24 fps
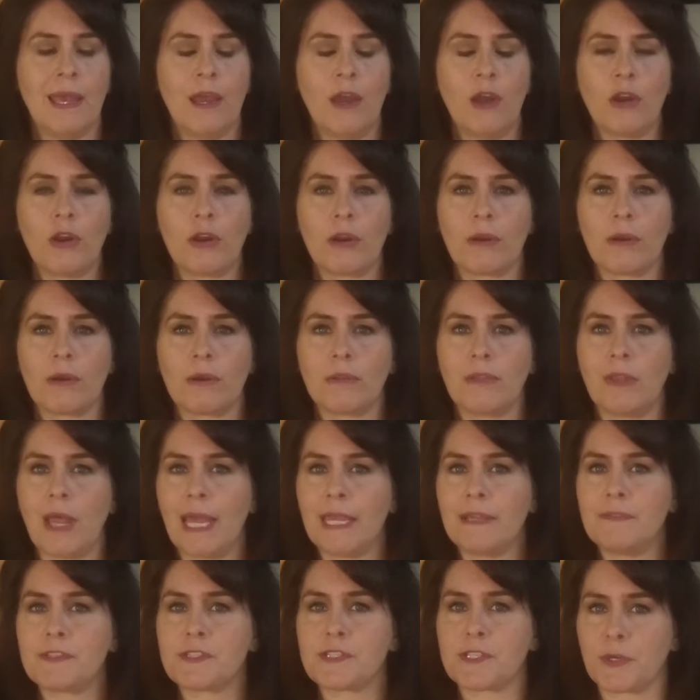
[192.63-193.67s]
Her
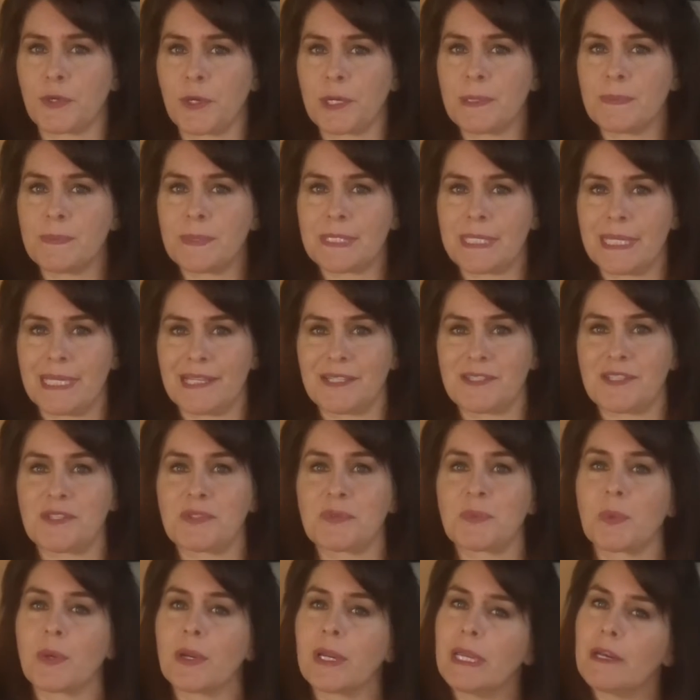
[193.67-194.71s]
life
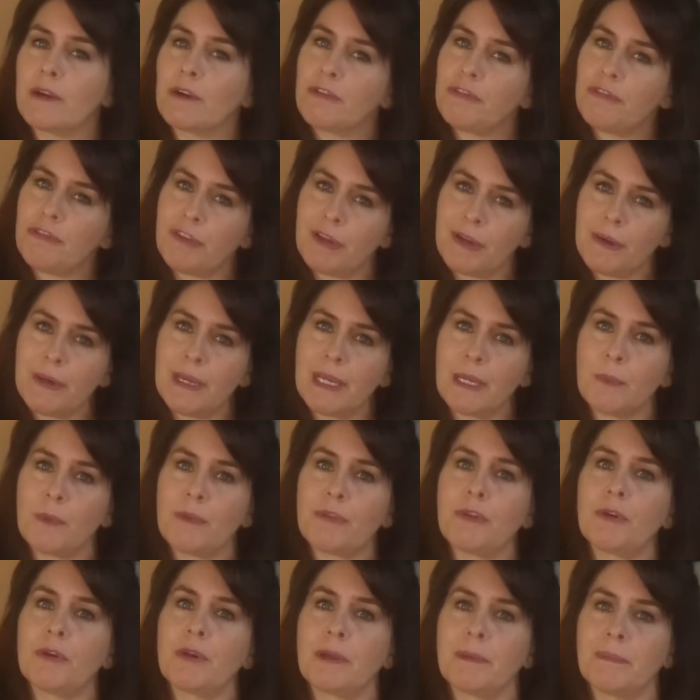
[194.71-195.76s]
circumstances were interfering
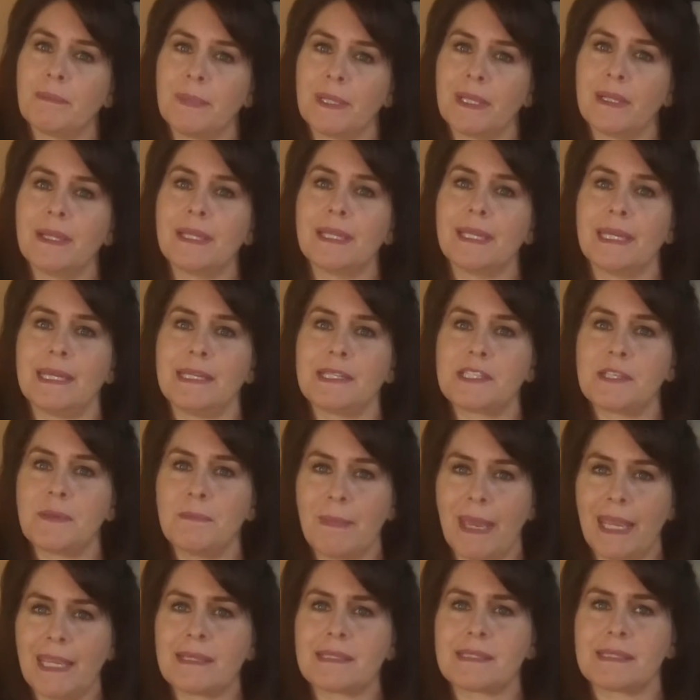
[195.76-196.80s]
with her ability to
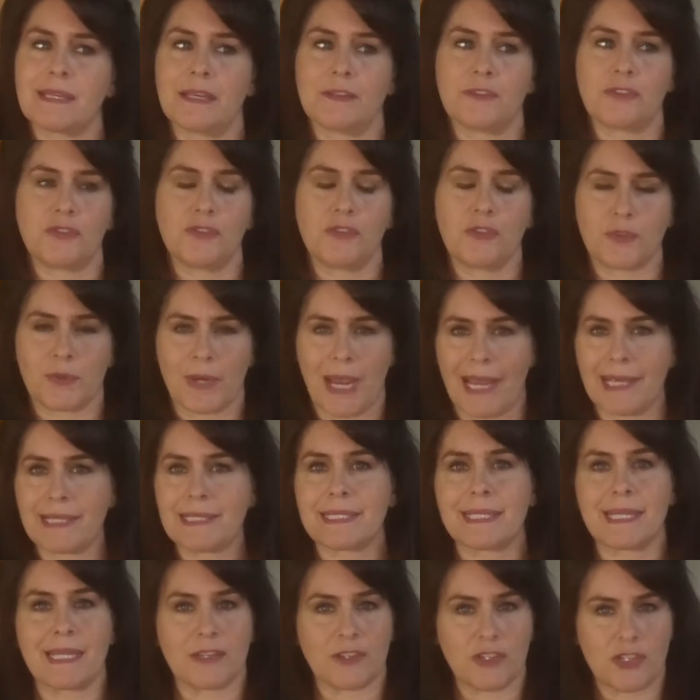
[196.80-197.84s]
make such
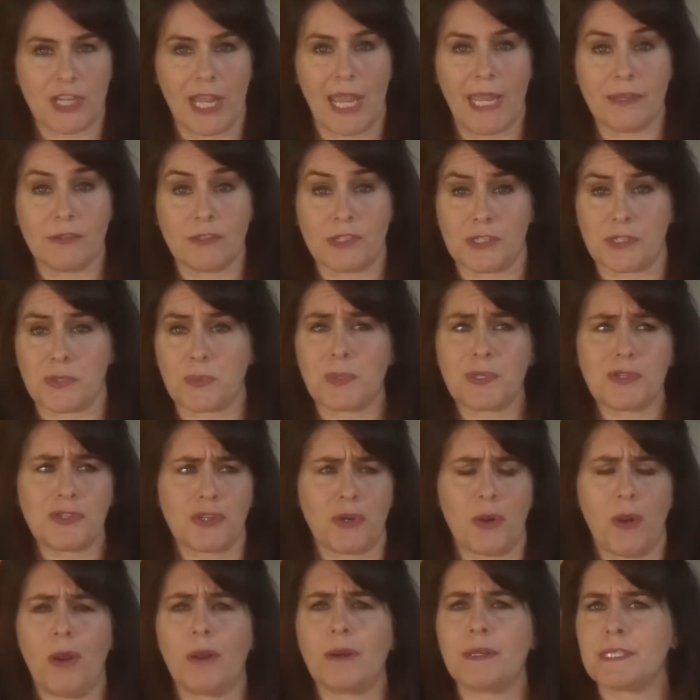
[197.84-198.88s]
drastic changes, which
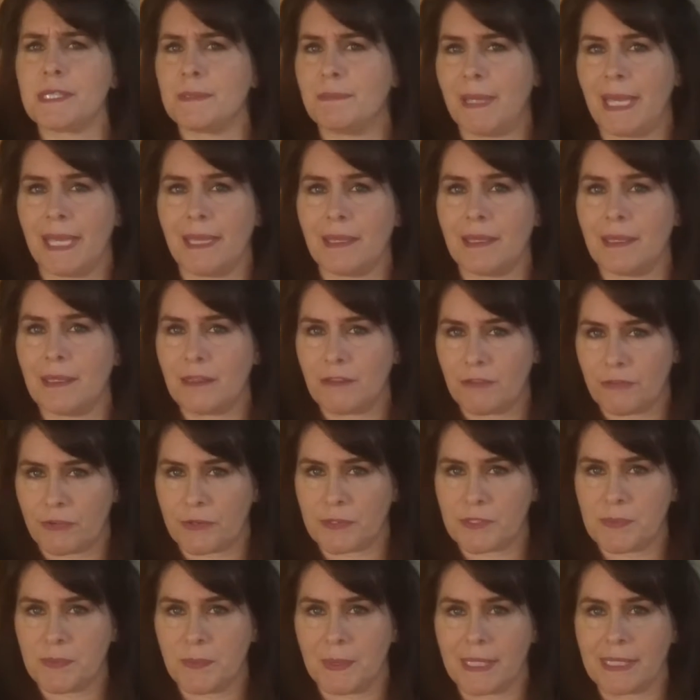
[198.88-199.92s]
are hard to make in the
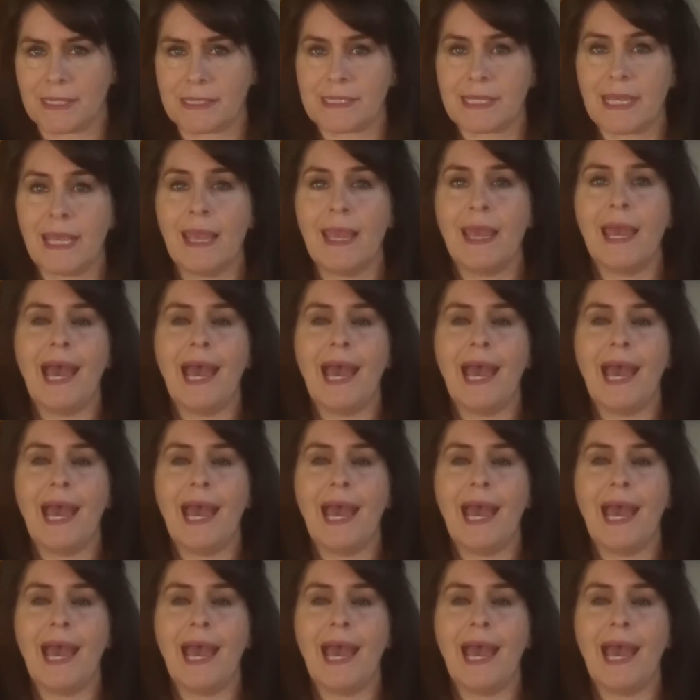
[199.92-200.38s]
first place.